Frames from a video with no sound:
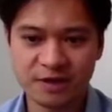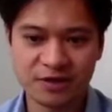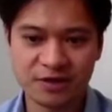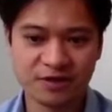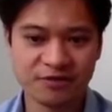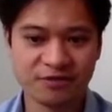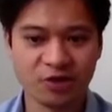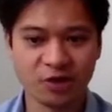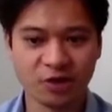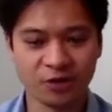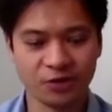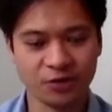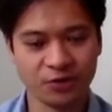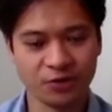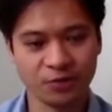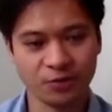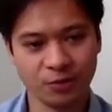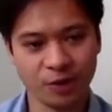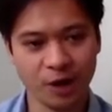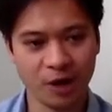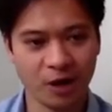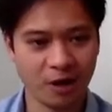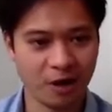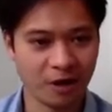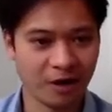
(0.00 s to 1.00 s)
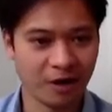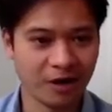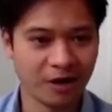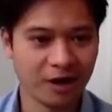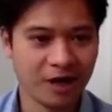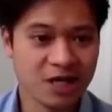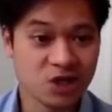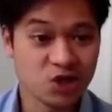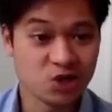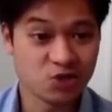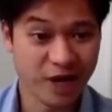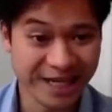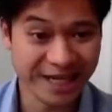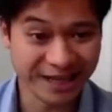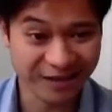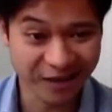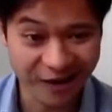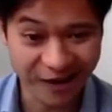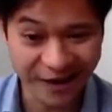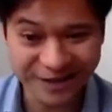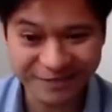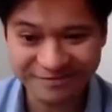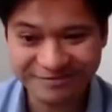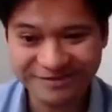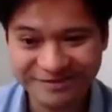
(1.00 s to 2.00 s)
You've got our straight
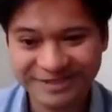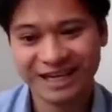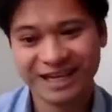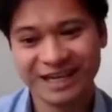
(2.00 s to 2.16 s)
line,